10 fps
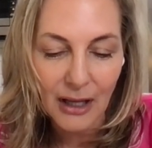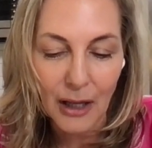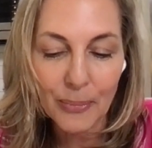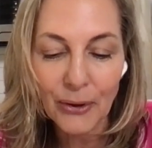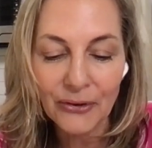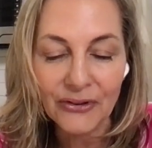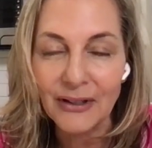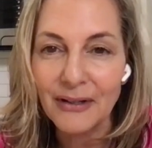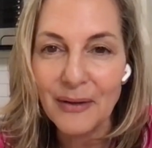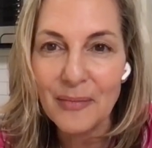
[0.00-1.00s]
A
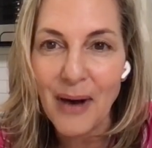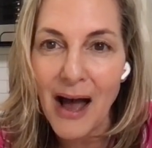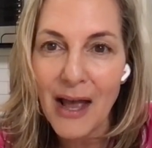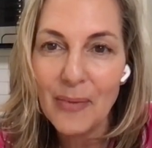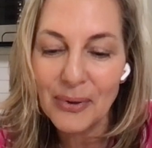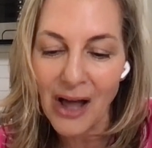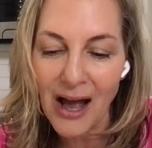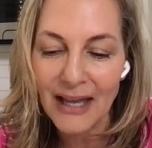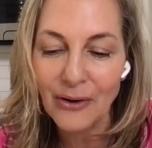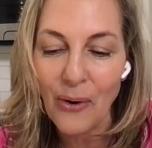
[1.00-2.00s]
person, by
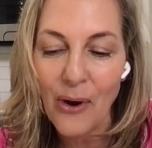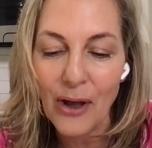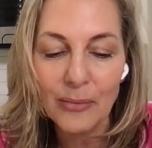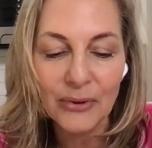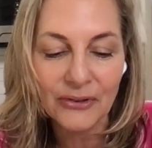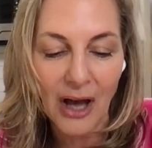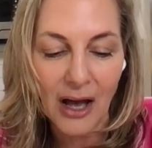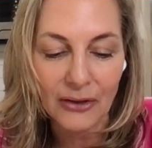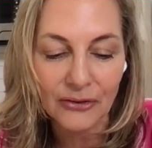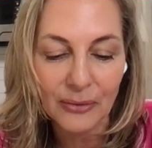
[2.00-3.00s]
applying oil
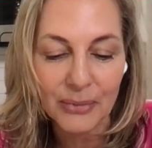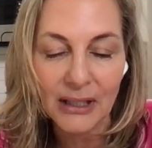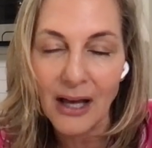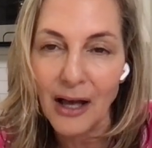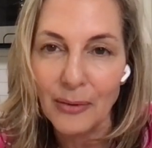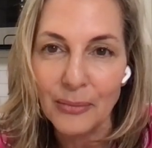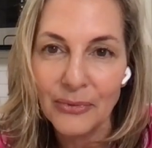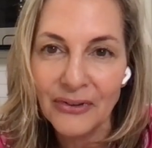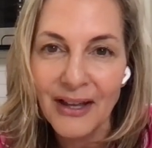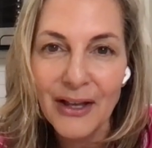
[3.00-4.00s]
massage,
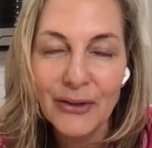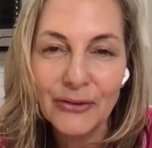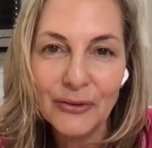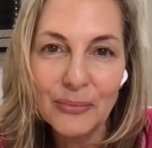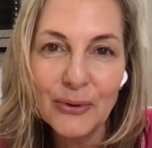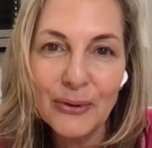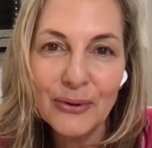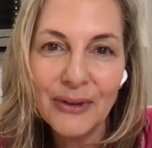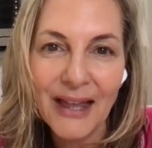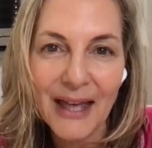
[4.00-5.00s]
becomes
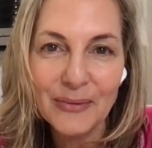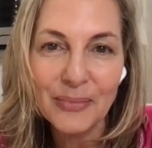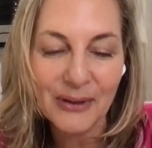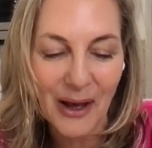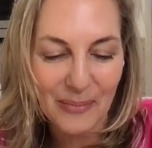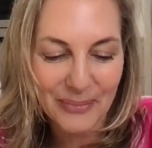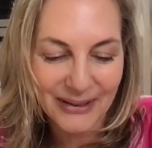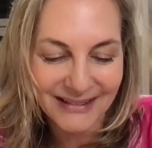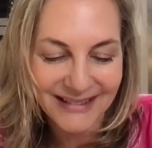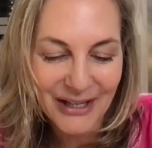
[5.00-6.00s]
smooth and plump,
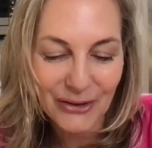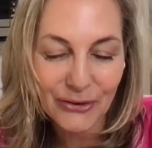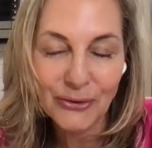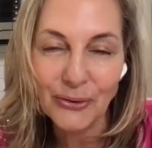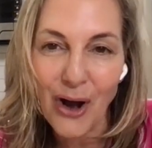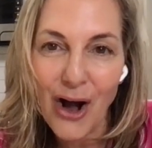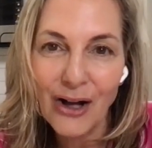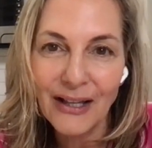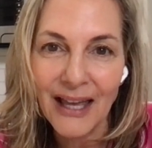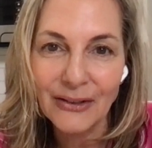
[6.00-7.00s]

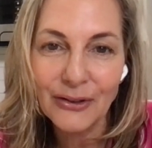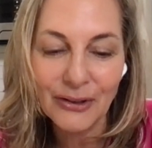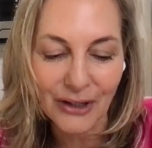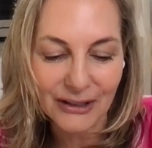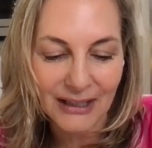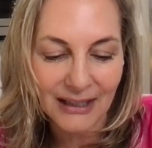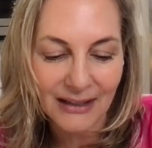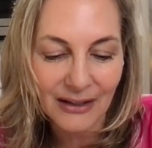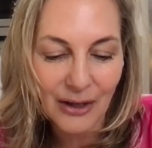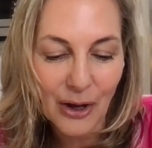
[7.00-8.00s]
strong and good-looking,
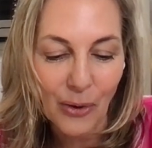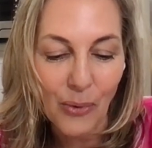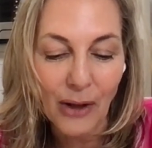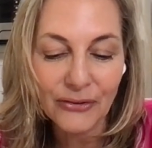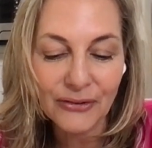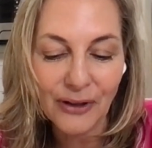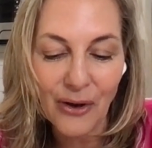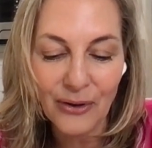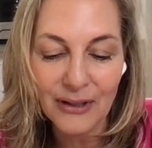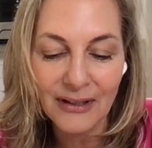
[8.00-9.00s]
while
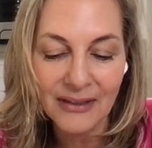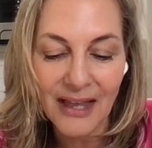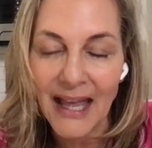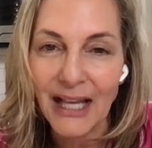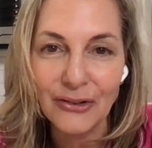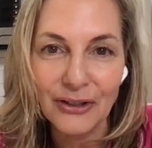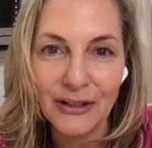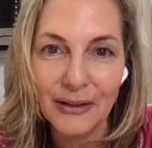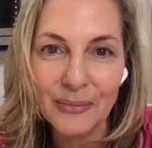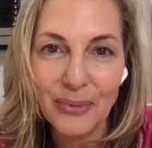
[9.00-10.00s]
slowing the
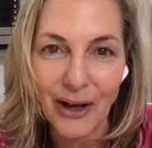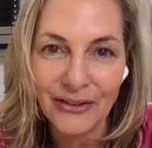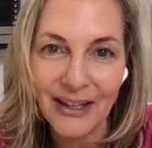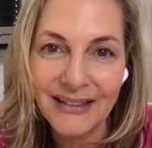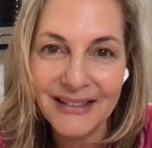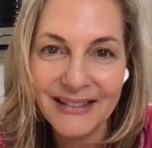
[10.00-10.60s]
aging process.